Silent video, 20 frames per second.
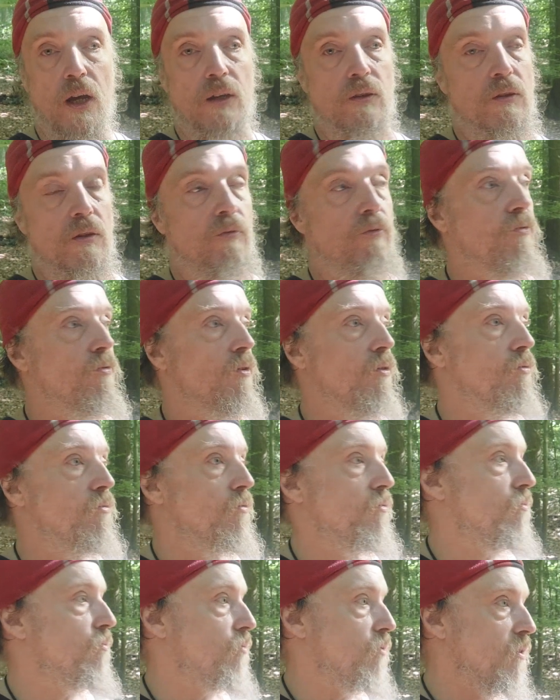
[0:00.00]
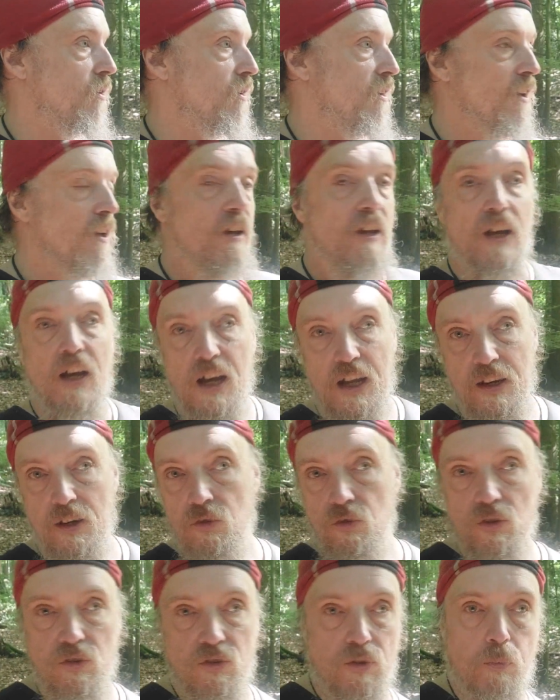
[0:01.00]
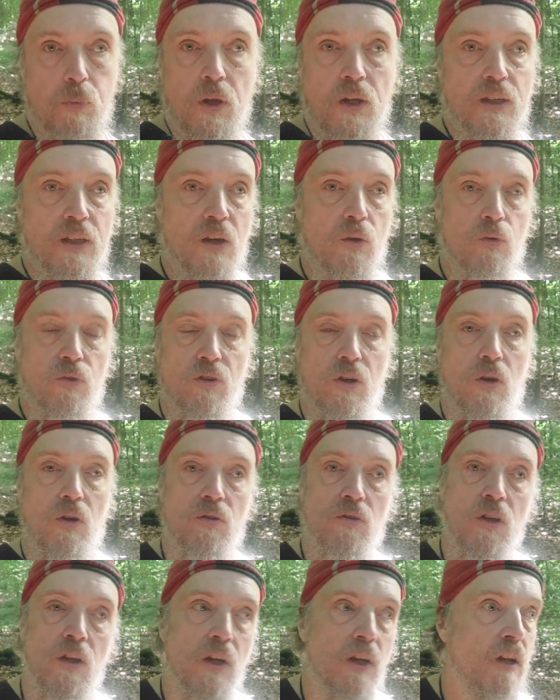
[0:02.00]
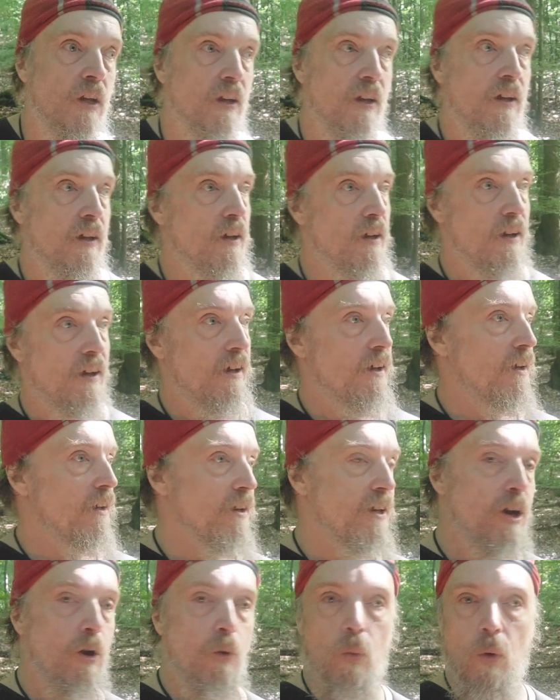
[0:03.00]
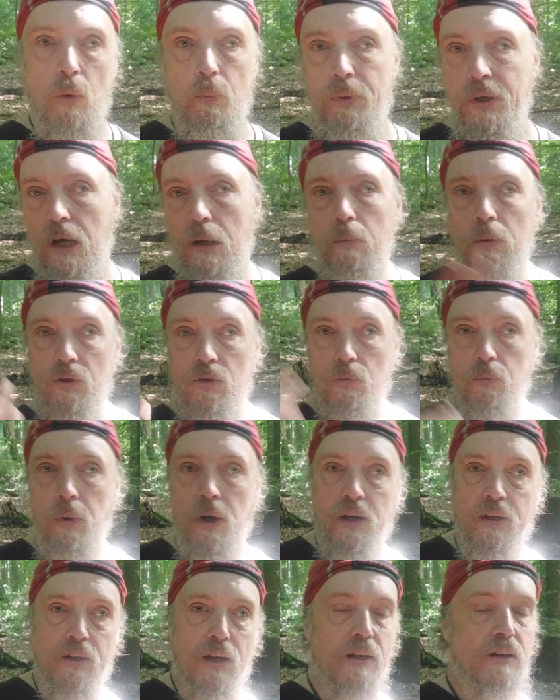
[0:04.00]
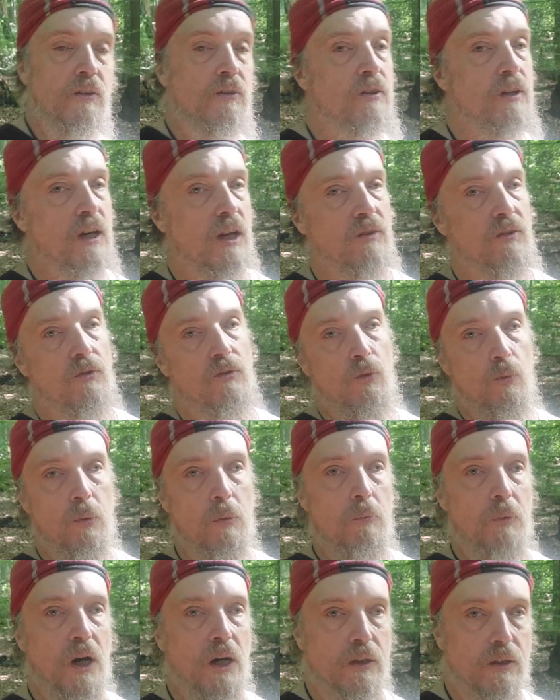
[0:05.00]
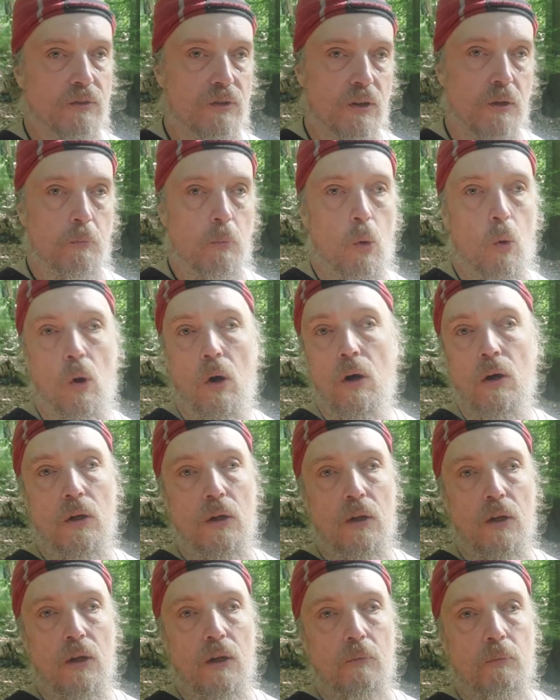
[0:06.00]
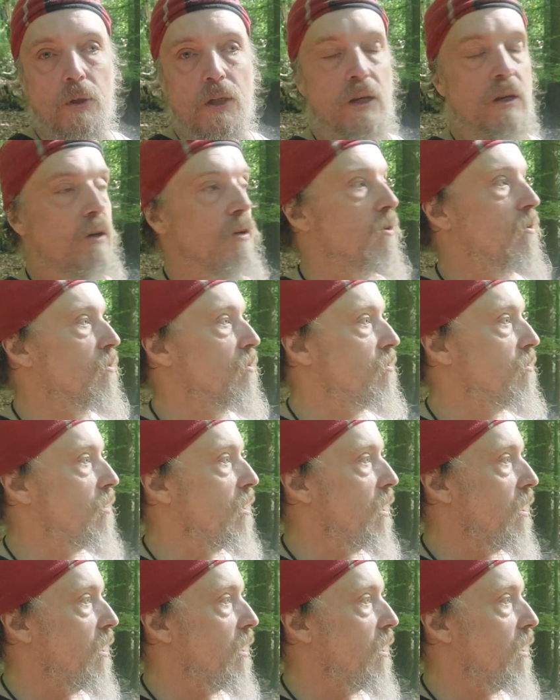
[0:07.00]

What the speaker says: and if energy supply goes out, you won't be able to buy anything at the supermarket anymore, because